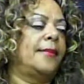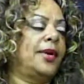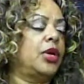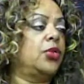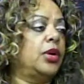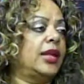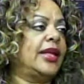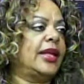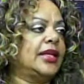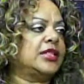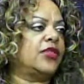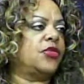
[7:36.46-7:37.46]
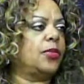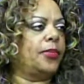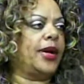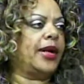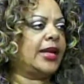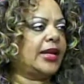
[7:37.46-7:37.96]
But it really is. If you
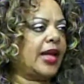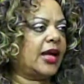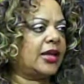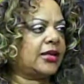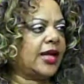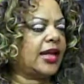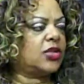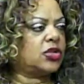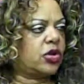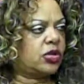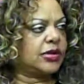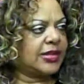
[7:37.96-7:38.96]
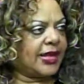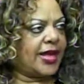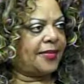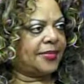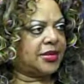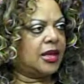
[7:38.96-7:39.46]
break it down and take certain
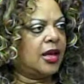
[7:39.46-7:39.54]
steps,